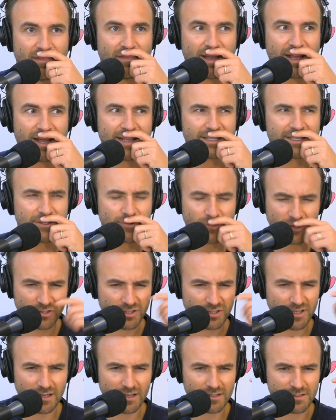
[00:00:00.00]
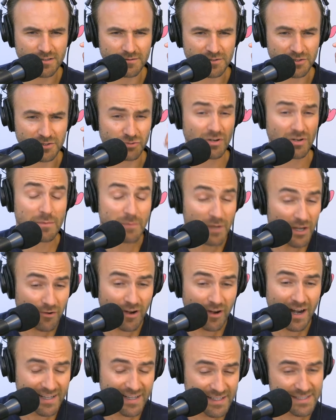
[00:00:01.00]
I get $200 of streaming
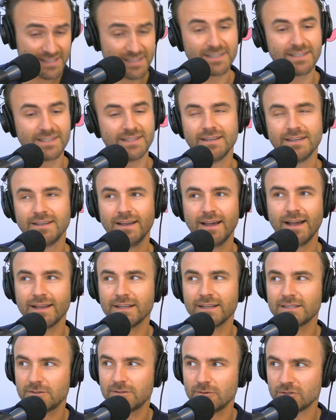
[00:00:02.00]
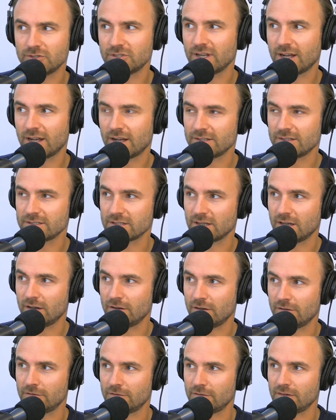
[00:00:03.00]
credits. I get $200
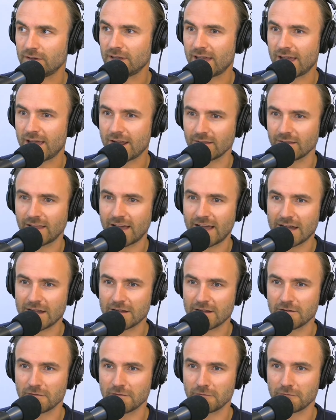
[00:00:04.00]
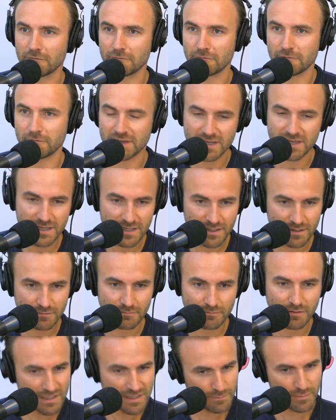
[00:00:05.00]
of airline fee
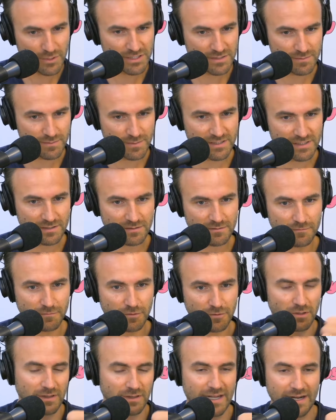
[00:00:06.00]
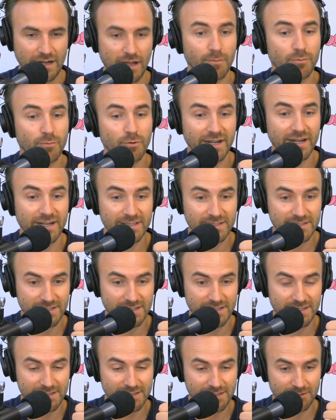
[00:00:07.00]
reimbursements for like upgraded
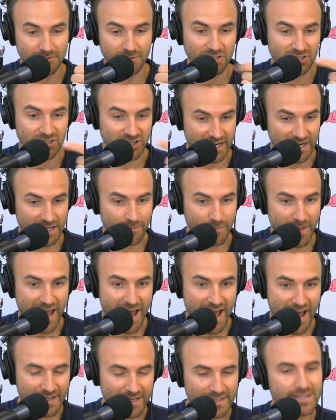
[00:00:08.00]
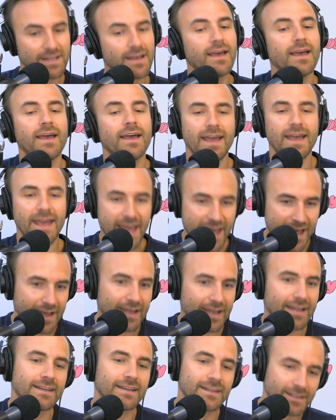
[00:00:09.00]
seats or checked bags.
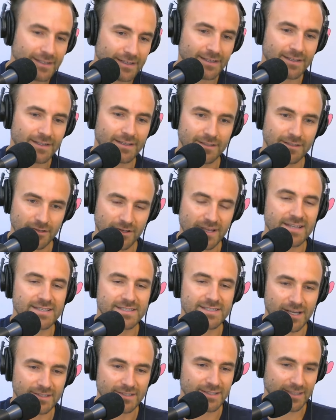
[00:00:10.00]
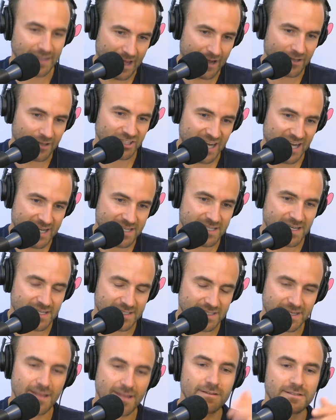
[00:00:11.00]
And you get Delta lounge
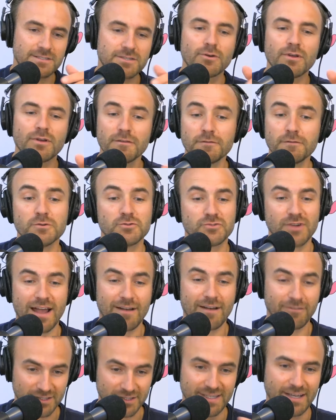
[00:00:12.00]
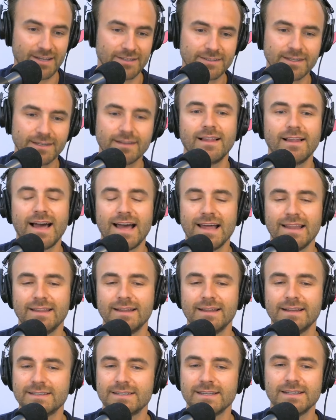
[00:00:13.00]
access. It, so if you travel Delta a lot,
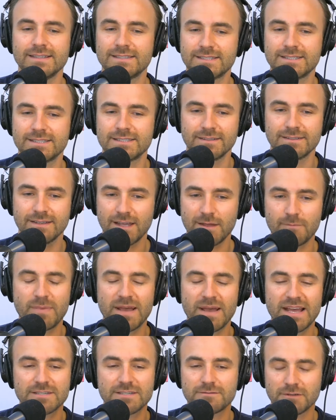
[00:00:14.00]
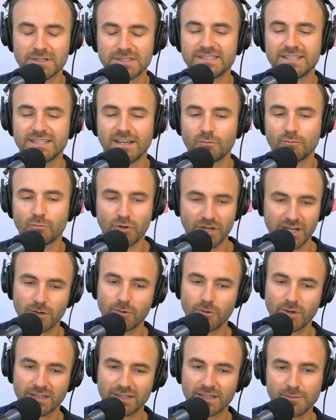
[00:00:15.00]
it, it's it pays for itself pretty
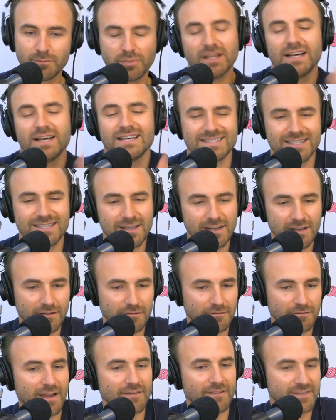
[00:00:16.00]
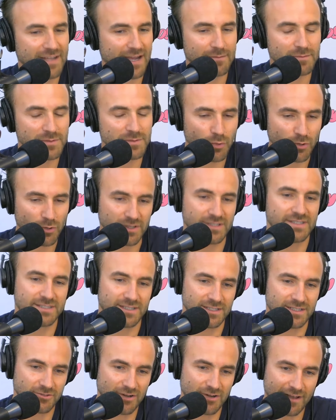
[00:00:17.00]
quickly, plus five times points
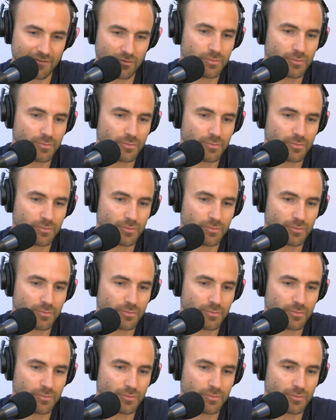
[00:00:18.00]
on travel